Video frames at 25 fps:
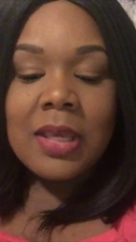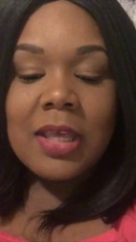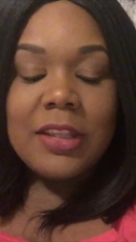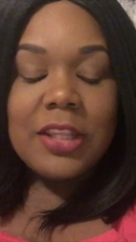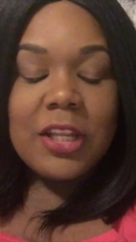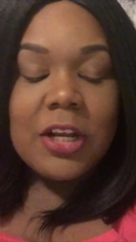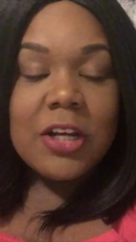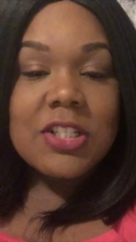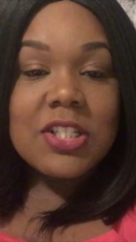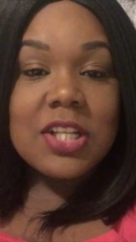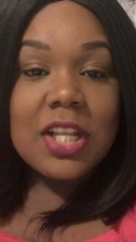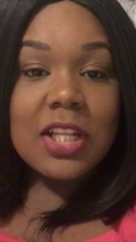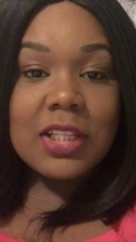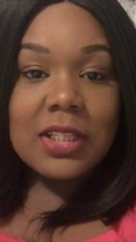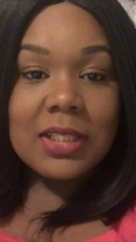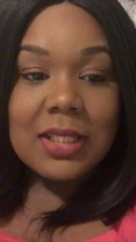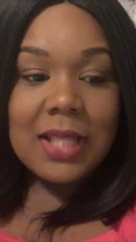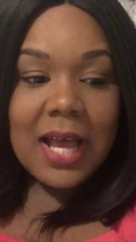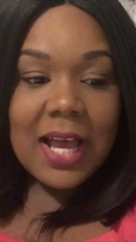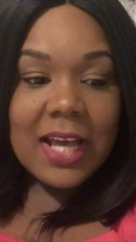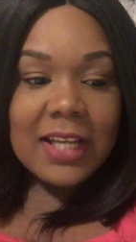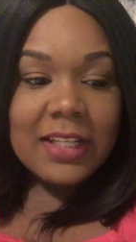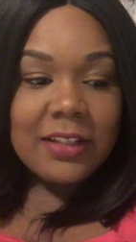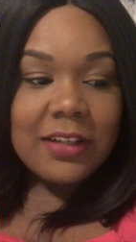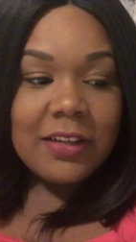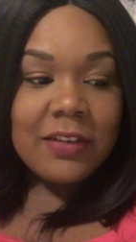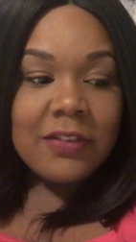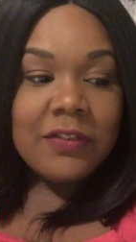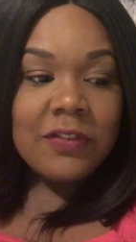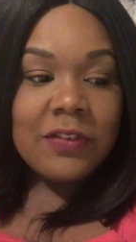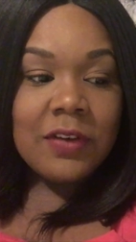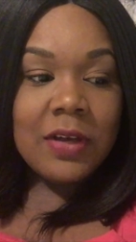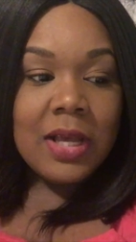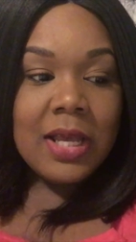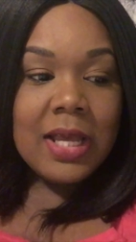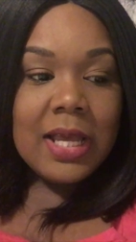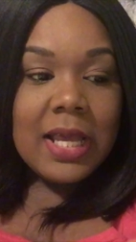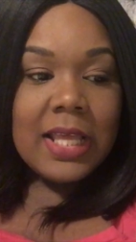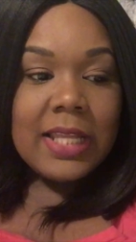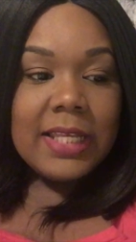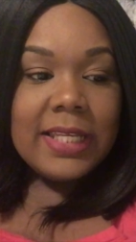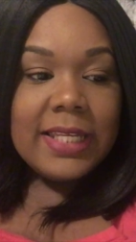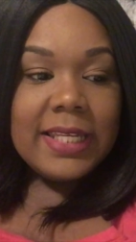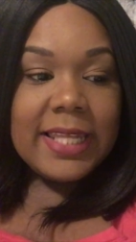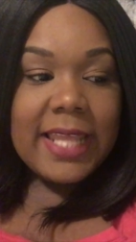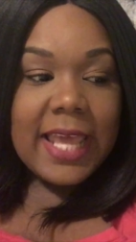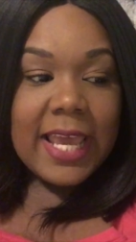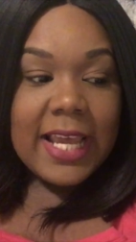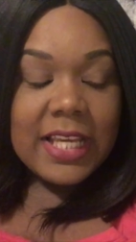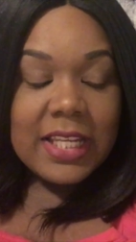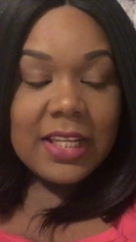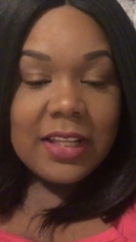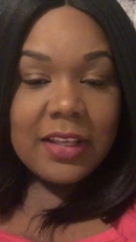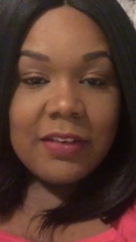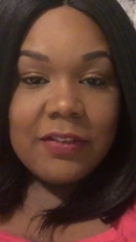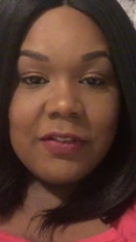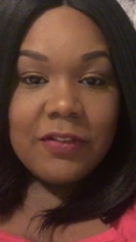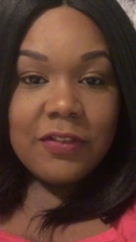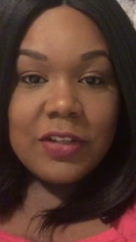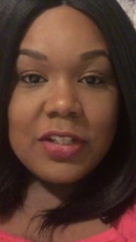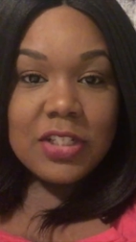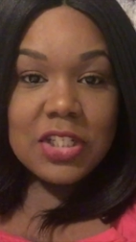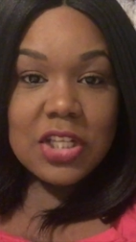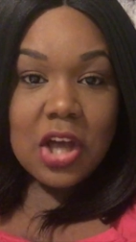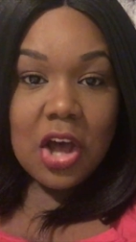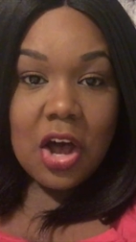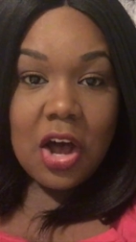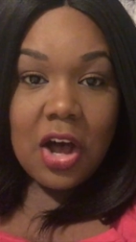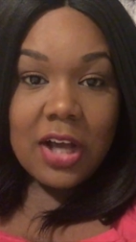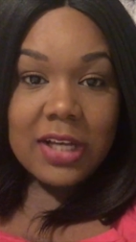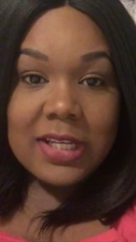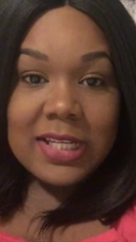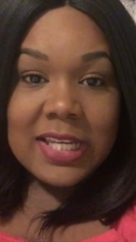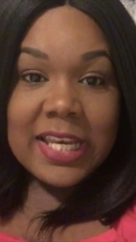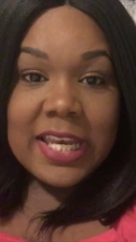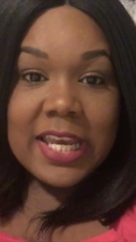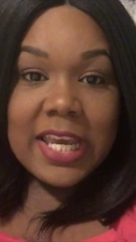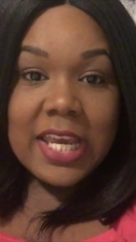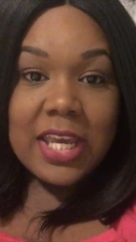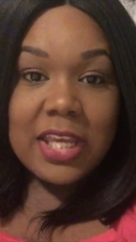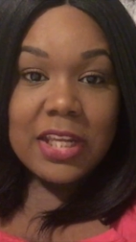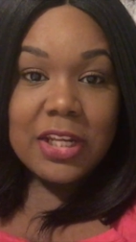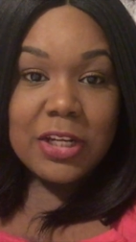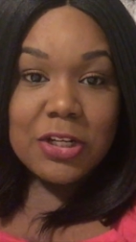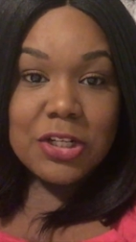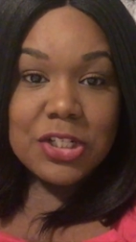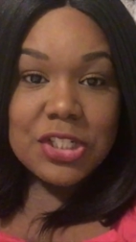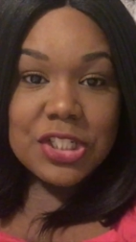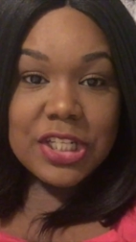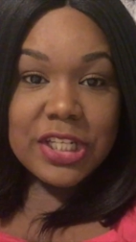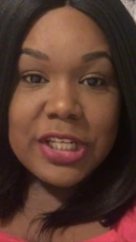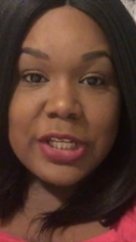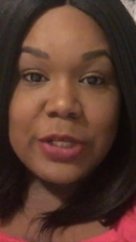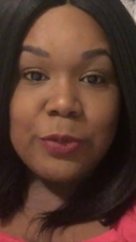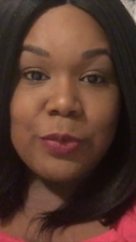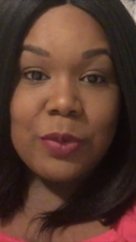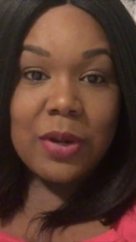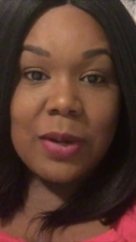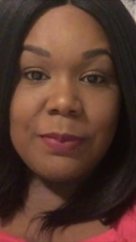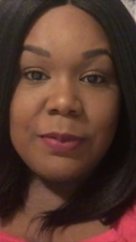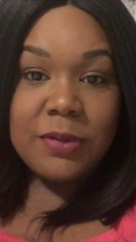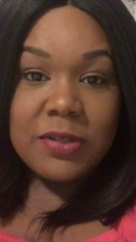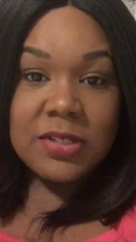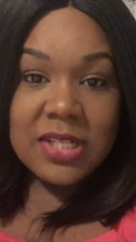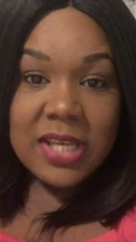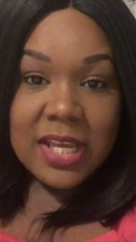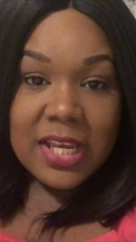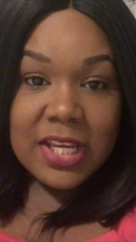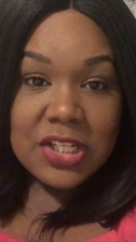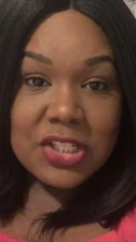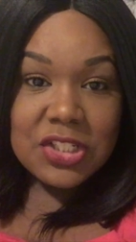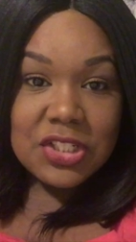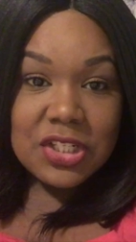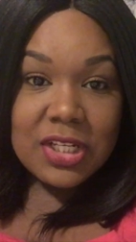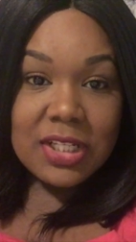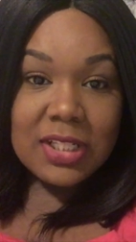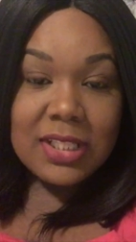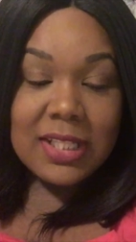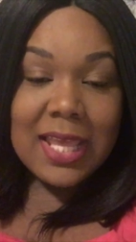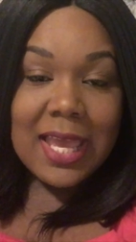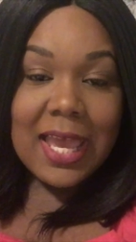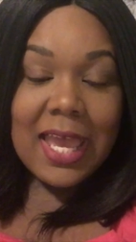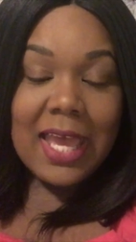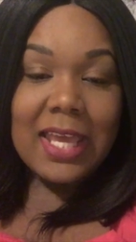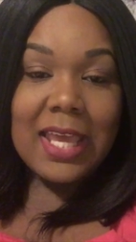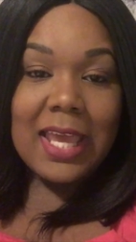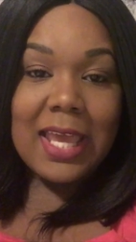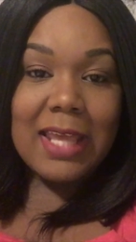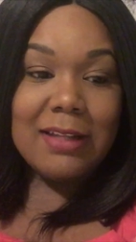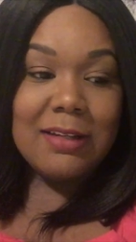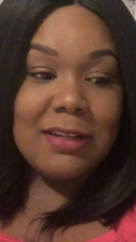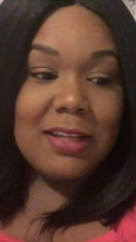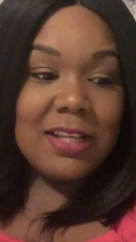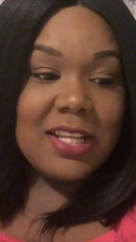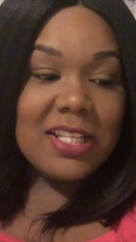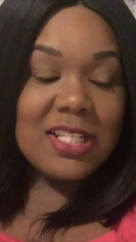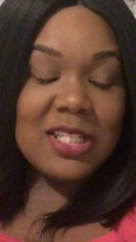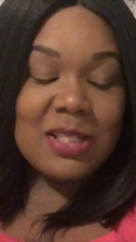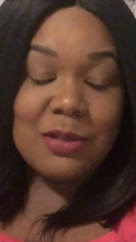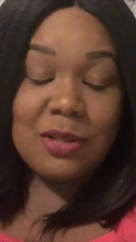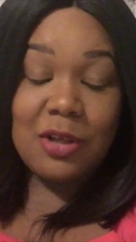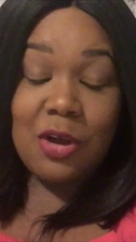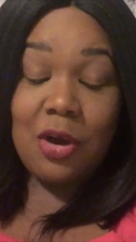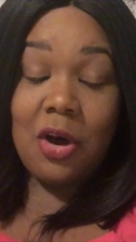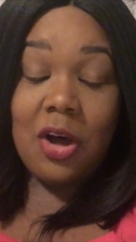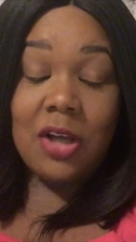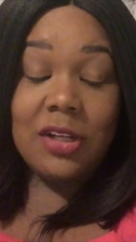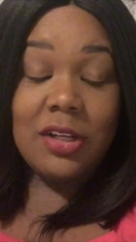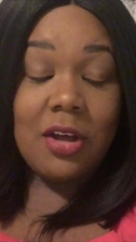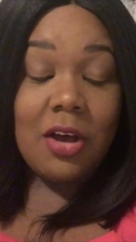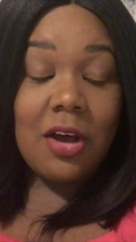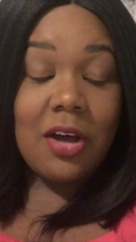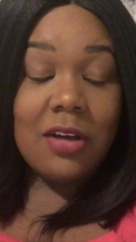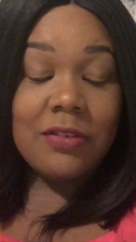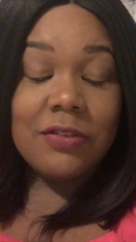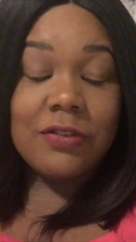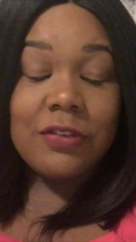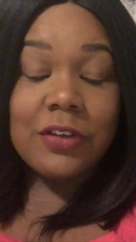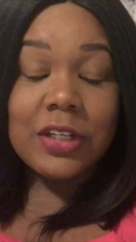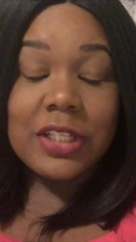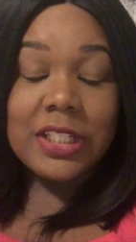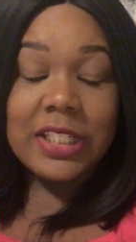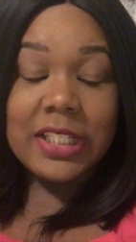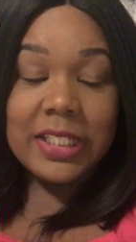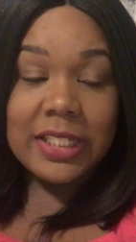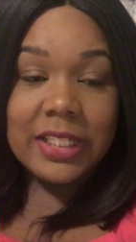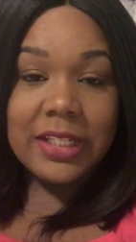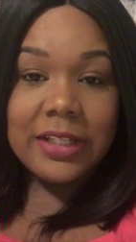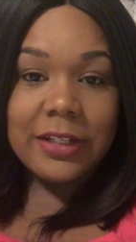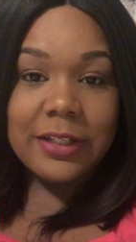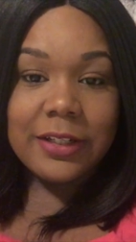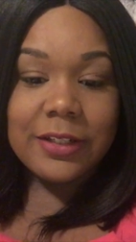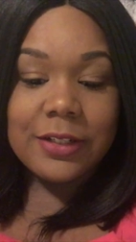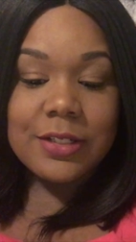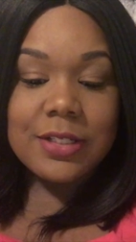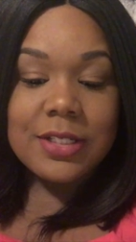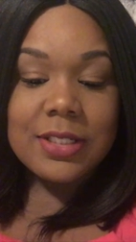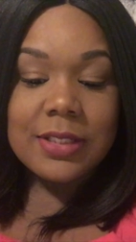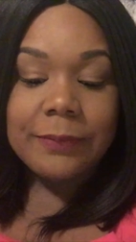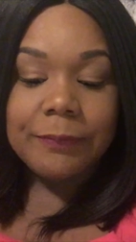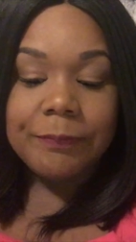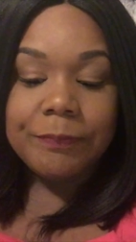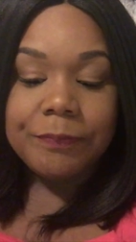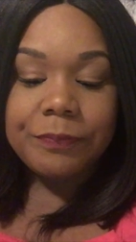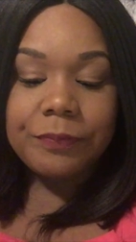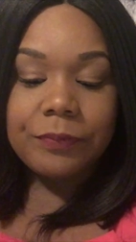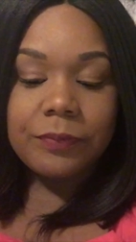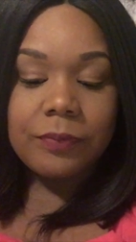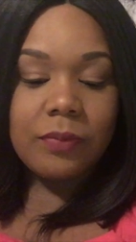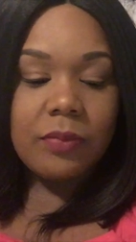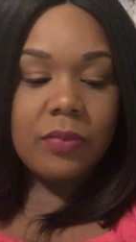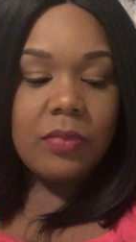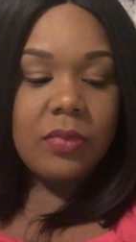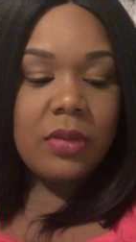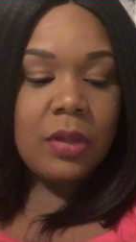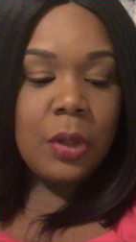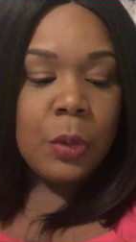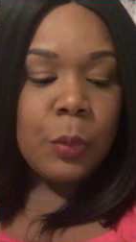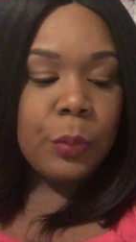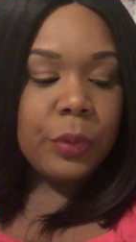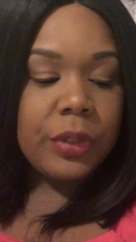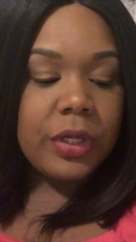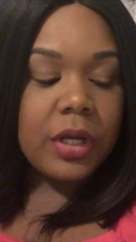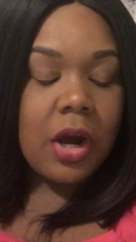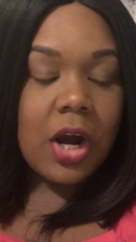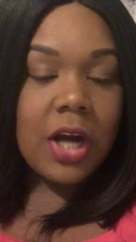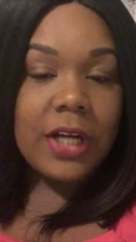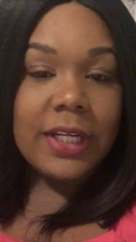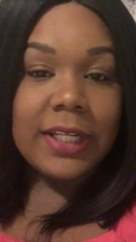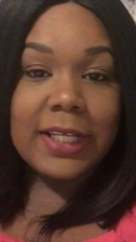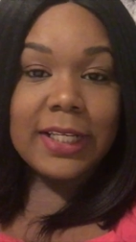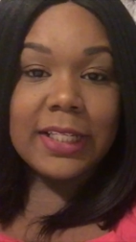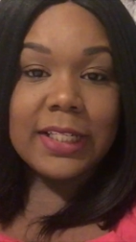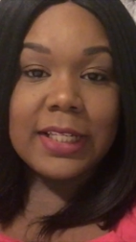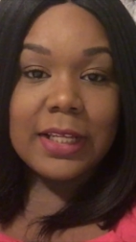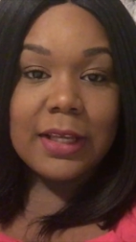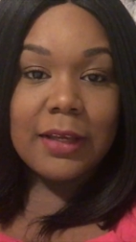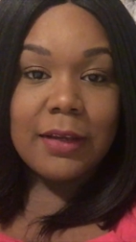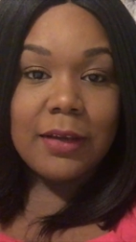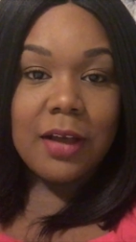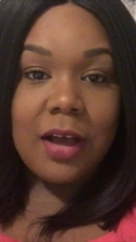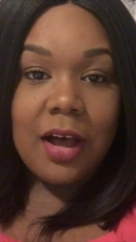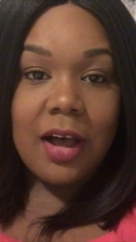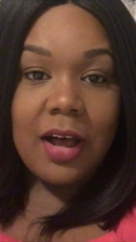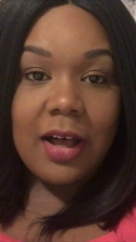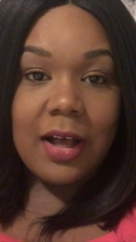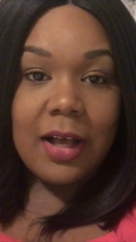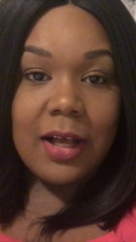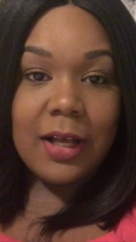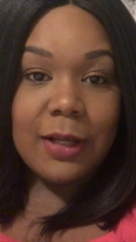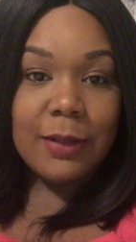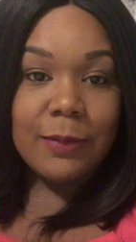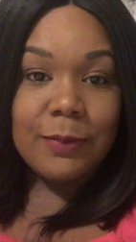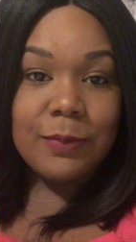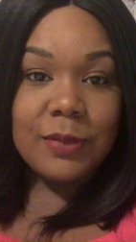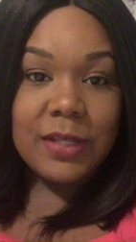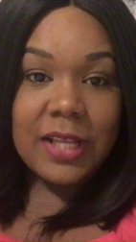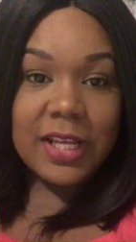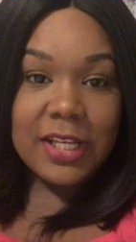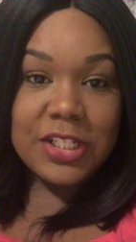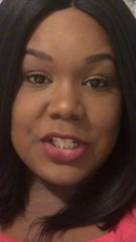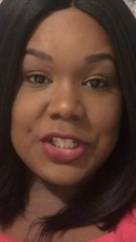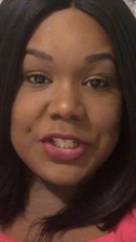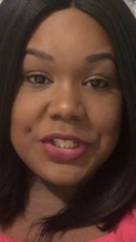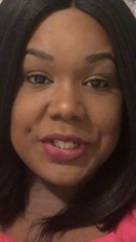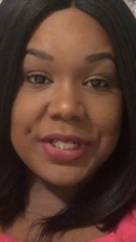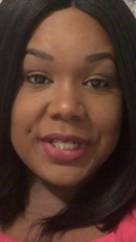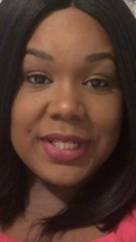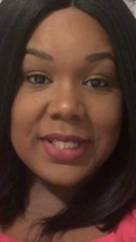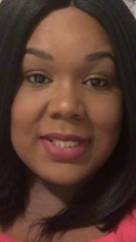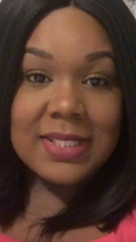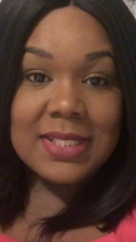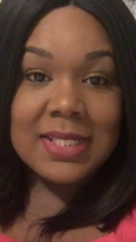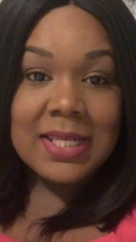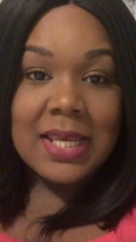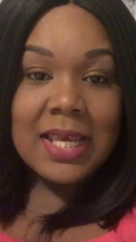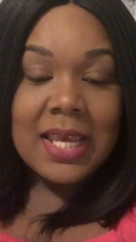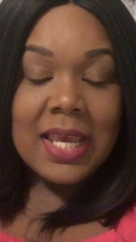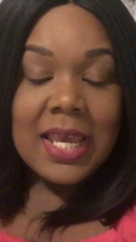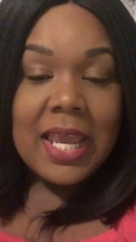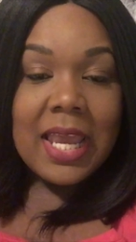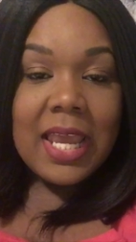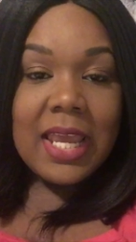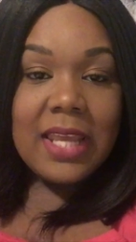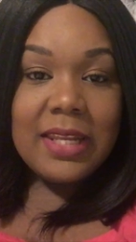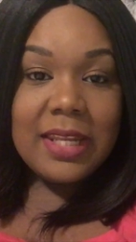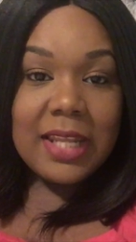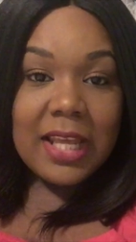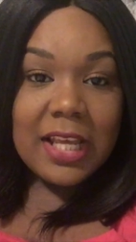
There's a lot of negative talk, energy, reputation that is gone on for years regarding Nigerians and